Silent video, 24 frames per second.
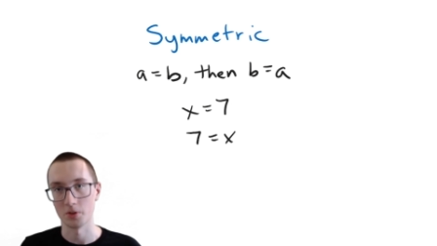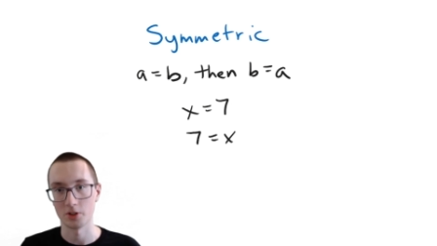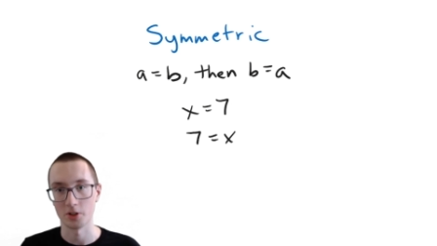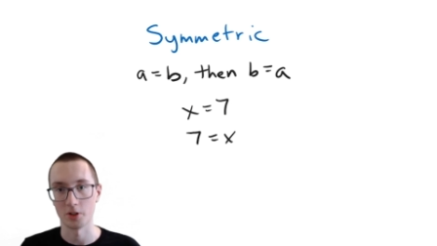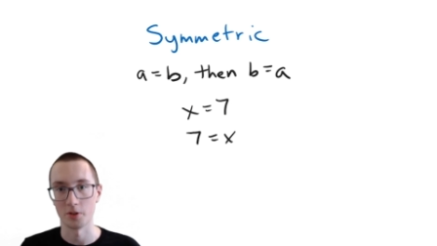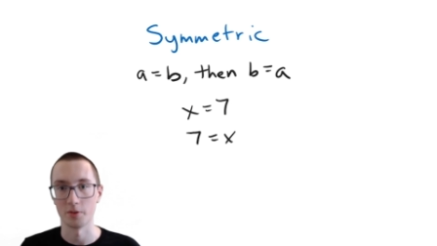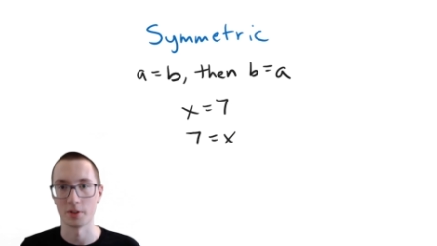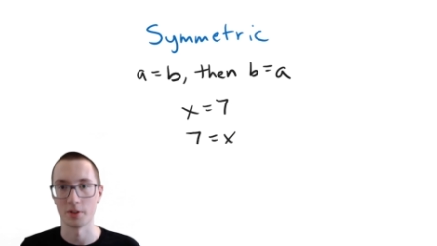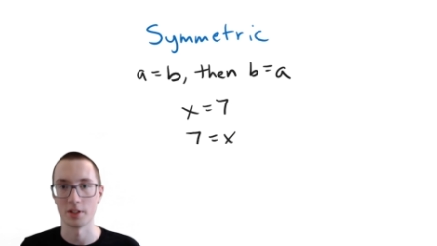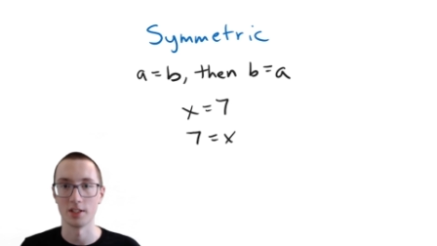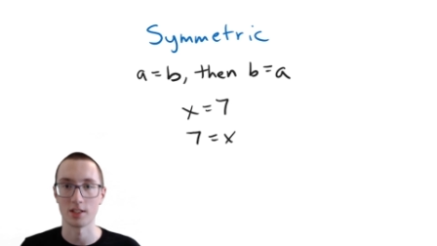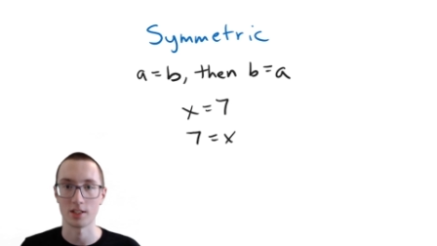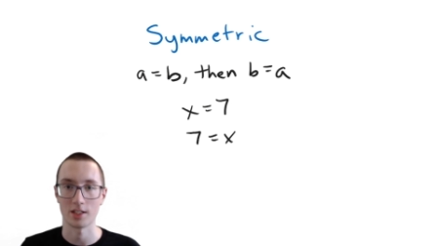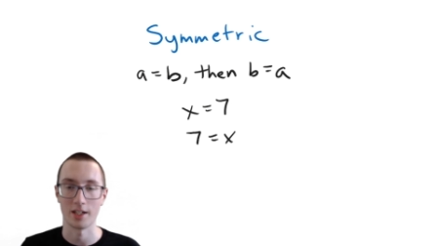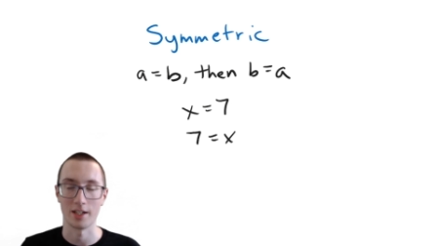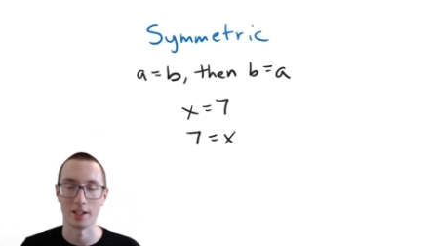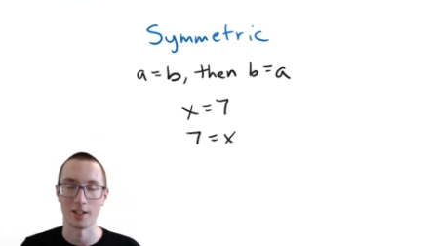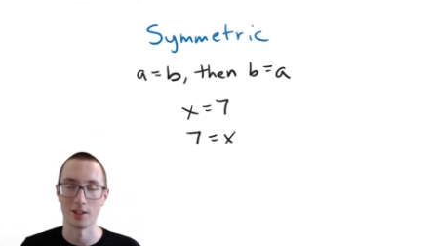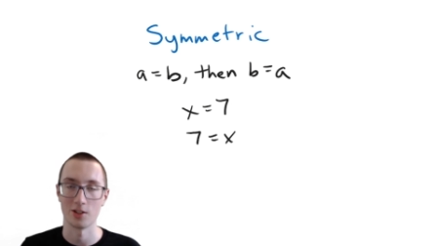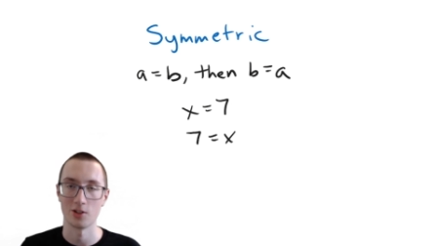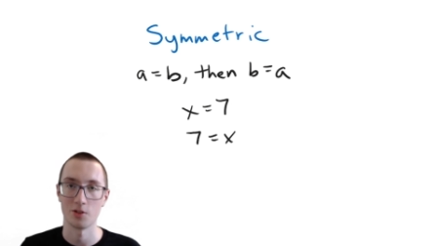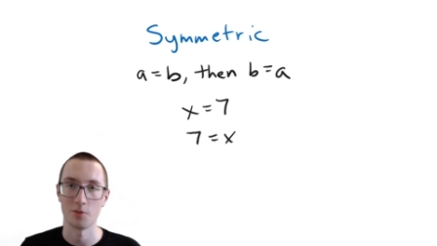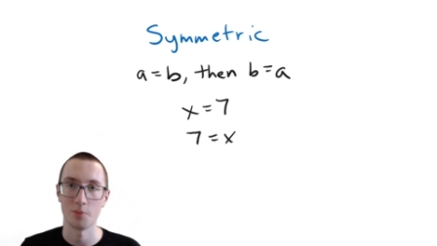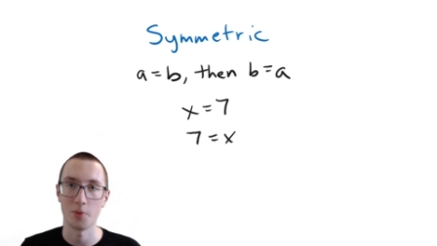So in this
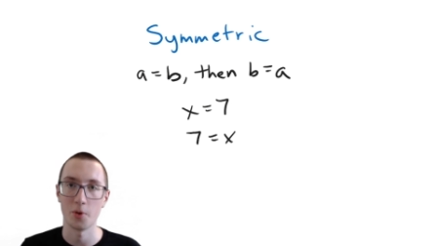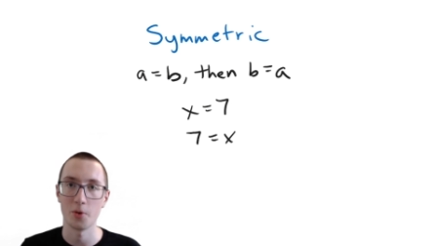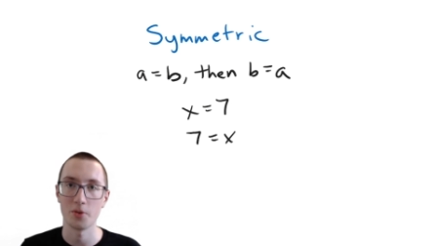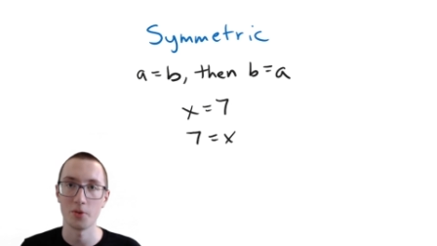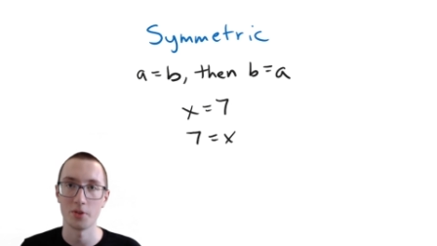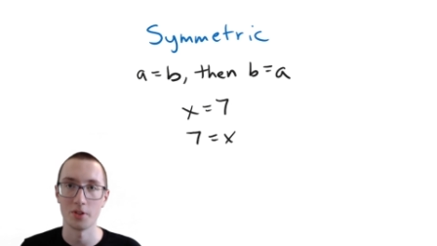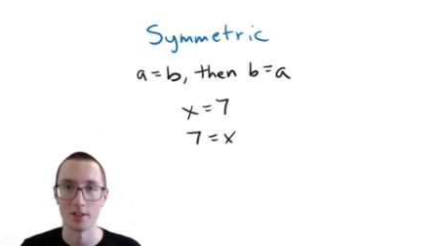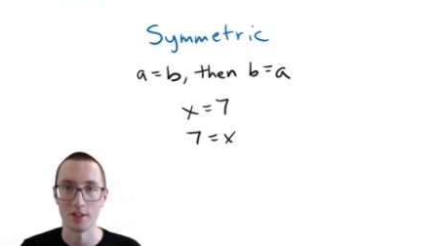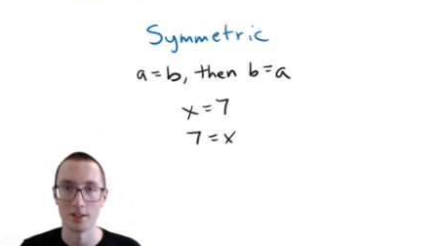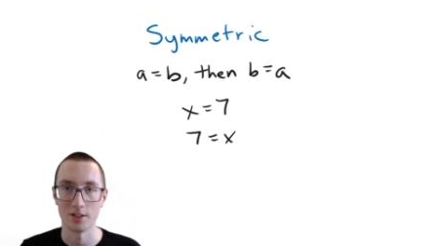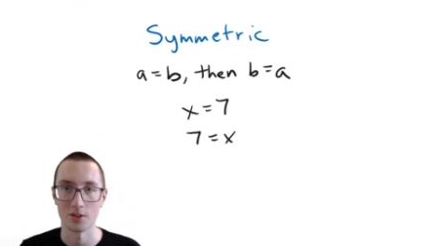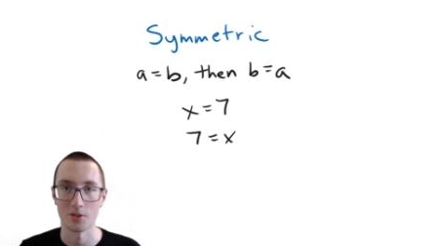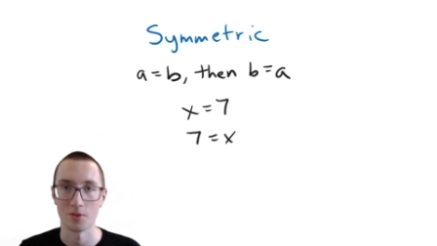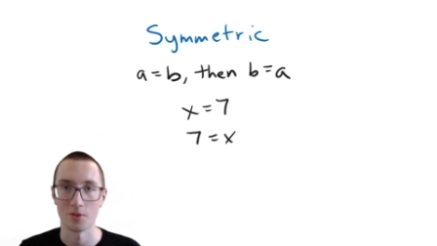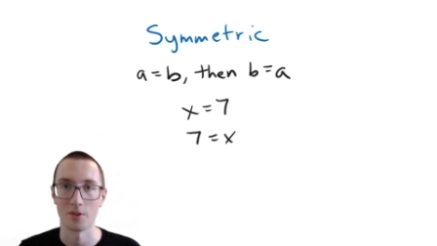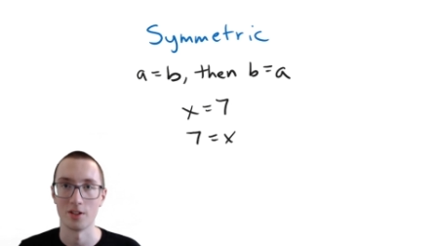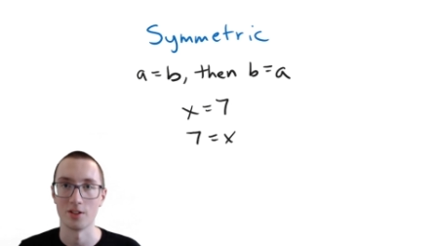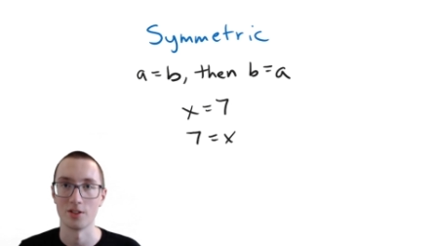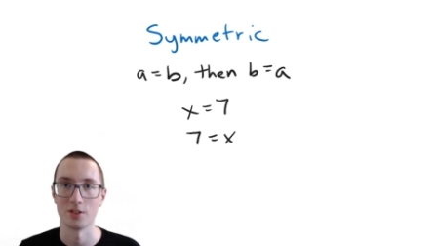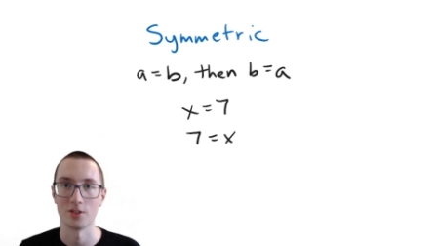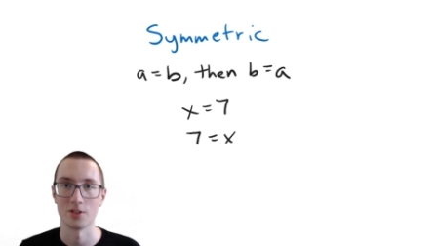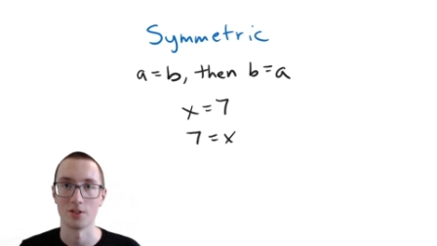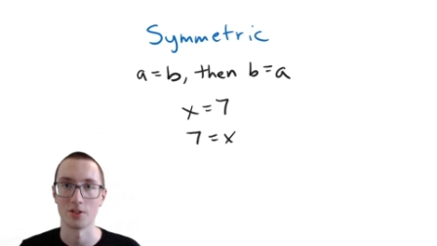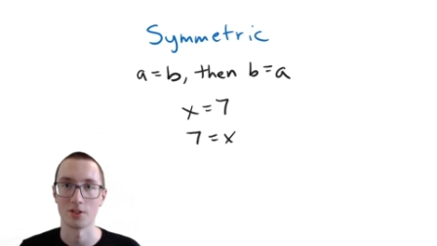case, both of these
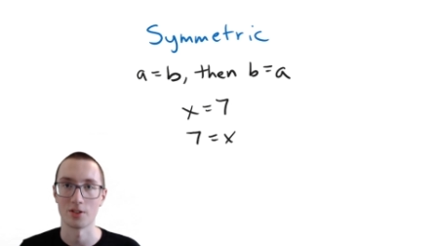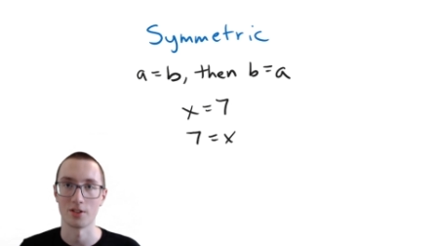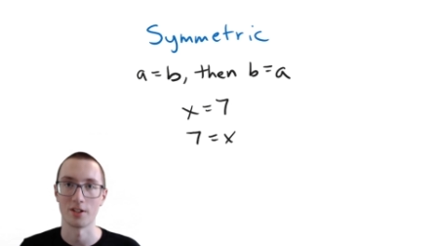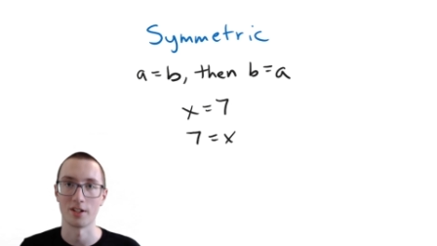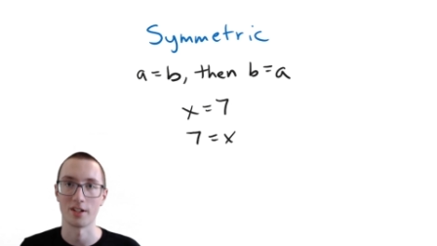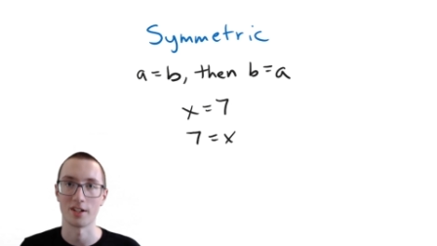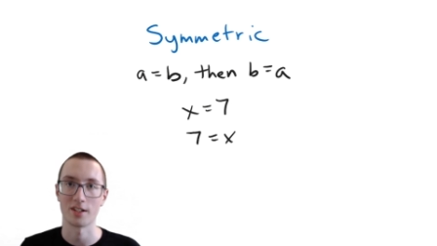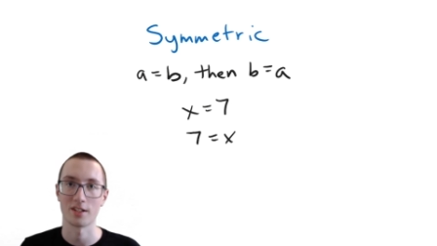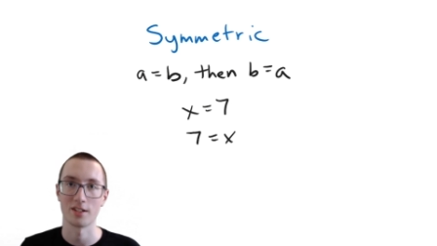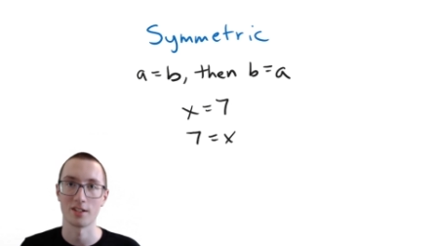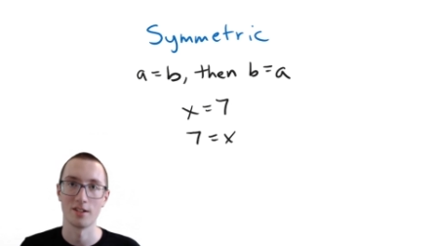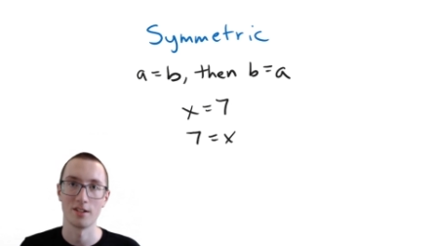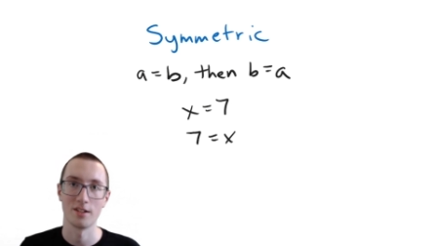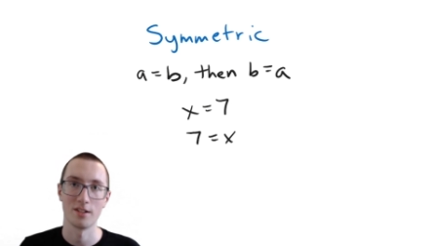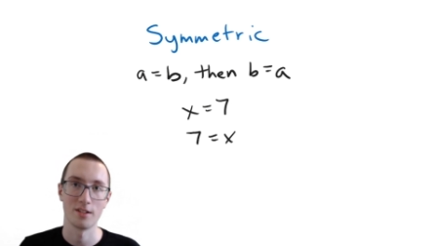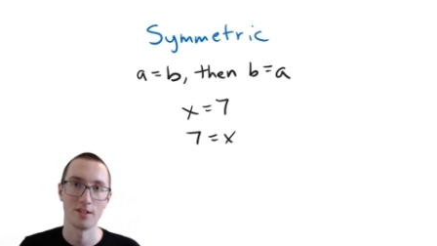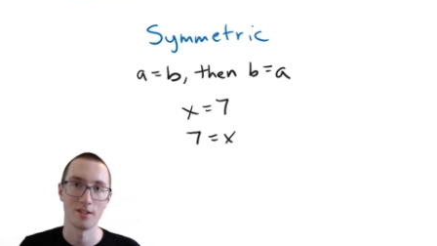equations are correct.